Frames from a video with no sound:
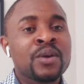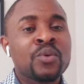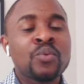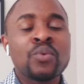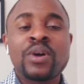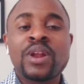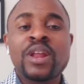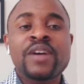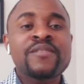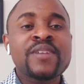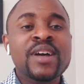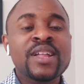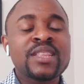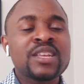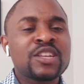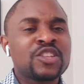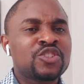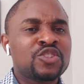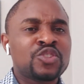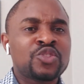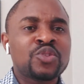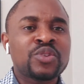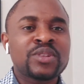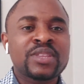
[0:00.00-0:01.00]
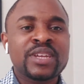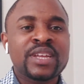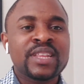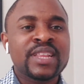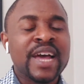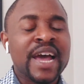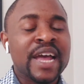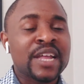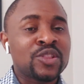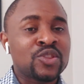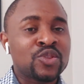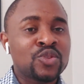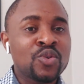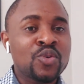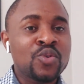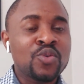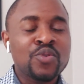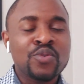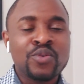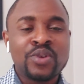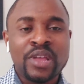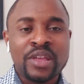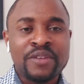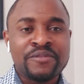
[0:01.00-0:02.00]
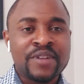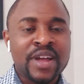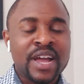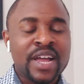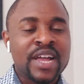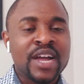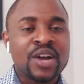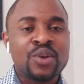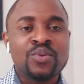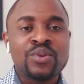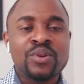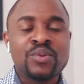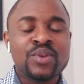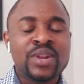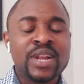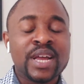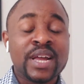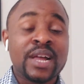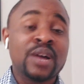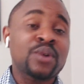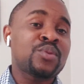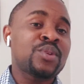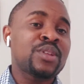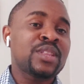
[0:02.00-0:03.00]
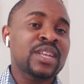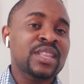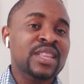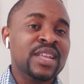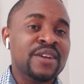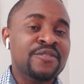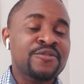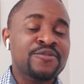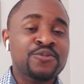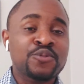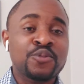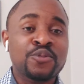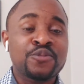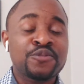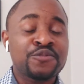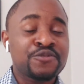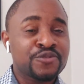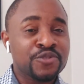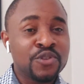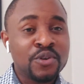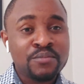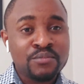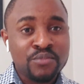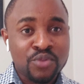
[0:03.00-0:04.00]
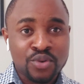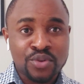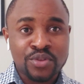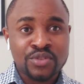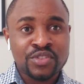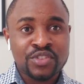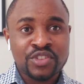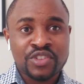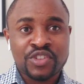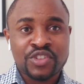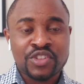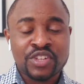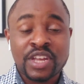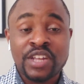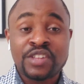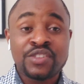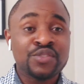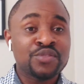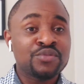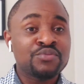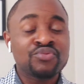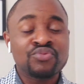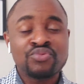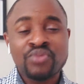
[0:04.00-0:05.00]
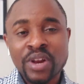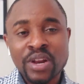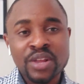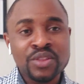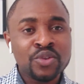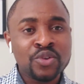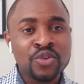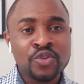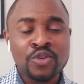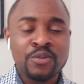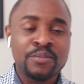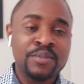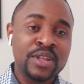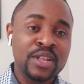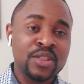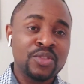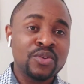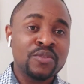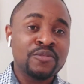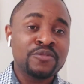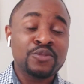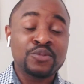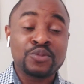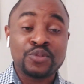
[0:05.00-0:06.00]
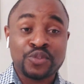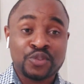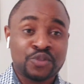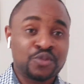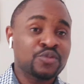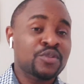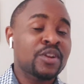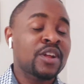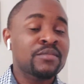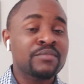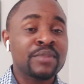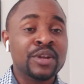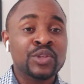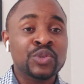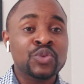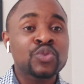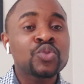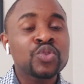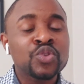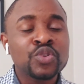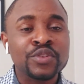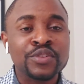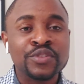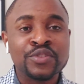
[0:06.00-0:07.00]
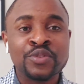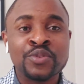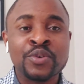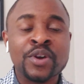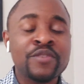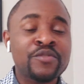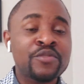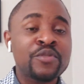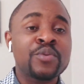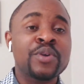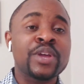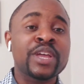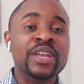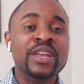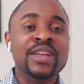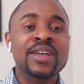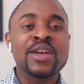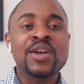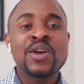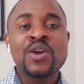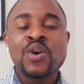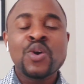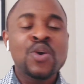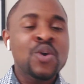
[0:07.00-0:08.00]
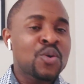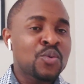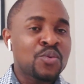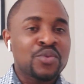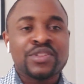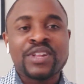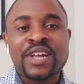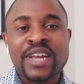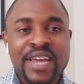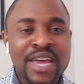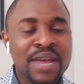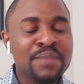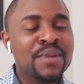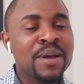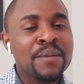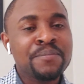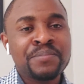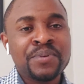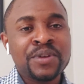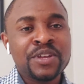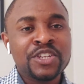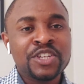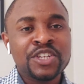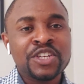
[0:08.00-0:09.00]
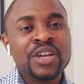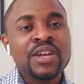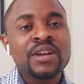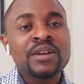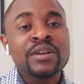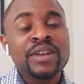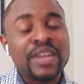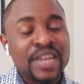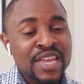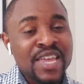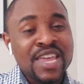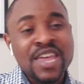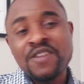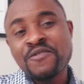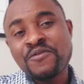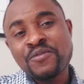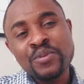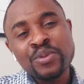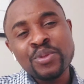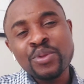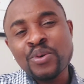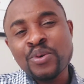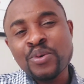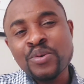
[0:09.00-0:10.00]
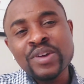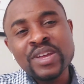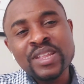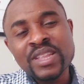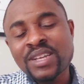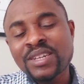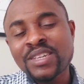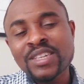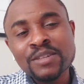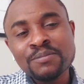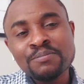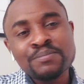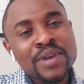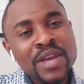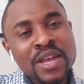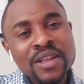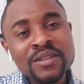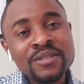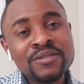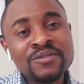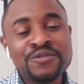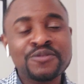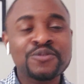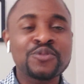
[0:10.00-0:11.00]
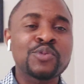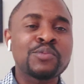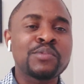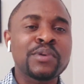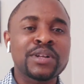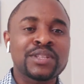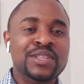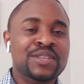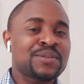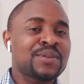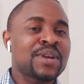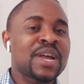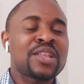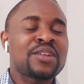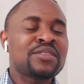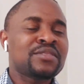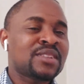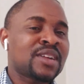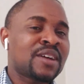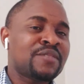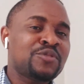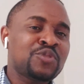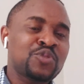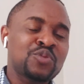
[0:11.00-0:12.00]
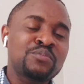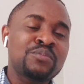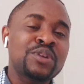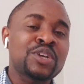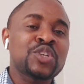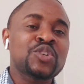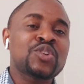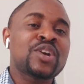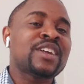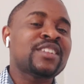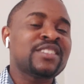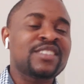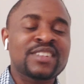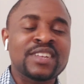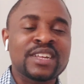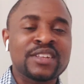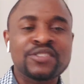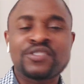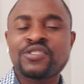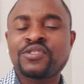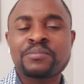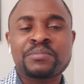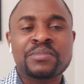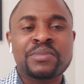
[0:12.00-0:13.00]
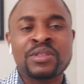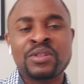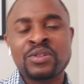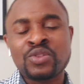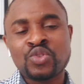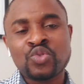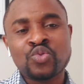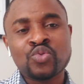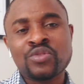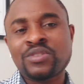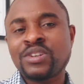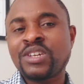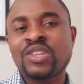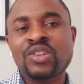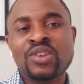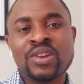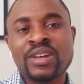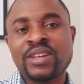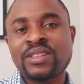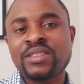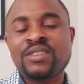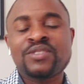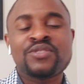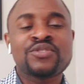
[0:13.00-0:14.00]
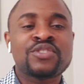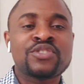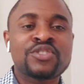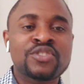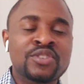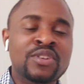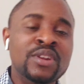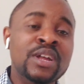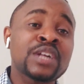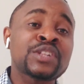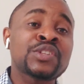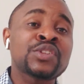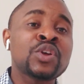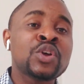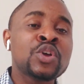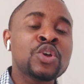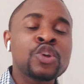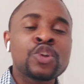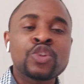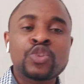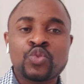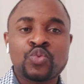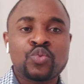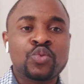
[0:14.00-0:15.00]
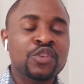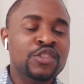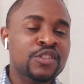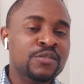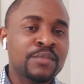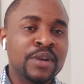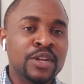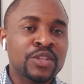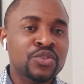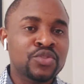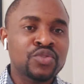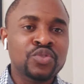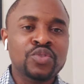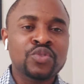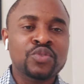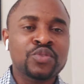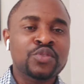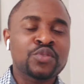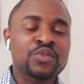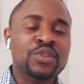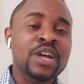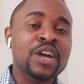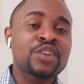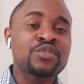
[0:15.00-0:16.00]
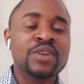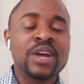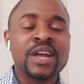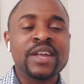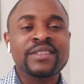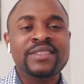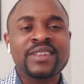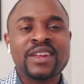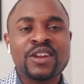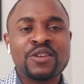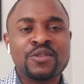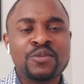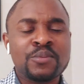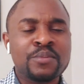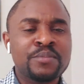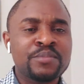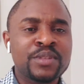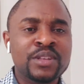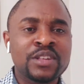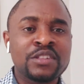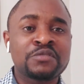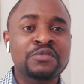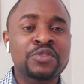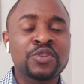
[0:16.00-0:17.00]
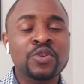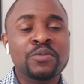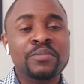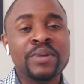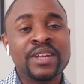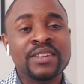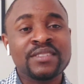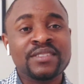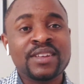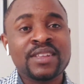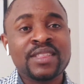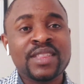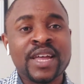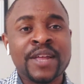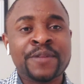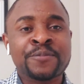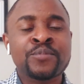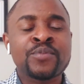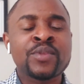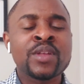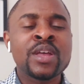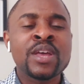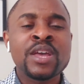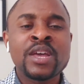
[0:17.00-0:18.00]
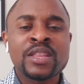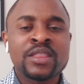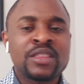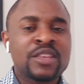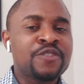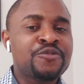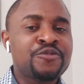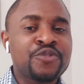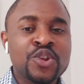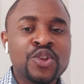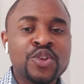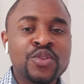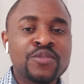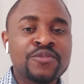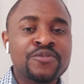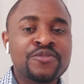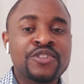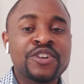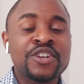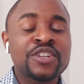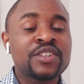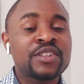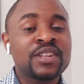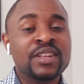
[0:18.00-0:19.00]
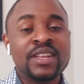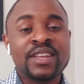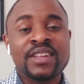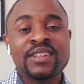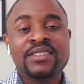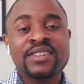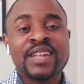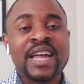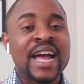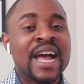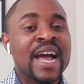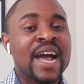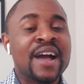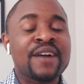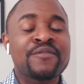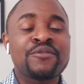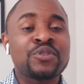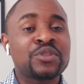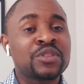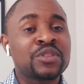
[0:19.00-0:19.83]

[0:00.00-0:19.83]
whatever they deducted, I know if I calculate, when I calculated that for 4 months, it's really not going to be enough to sort out my tuition. So every week, once I get my paycheck, even though it is painful, but I just have to make sure I send something, $200, $300 towards my tuition. So that's why I started this video by saying that different universities have,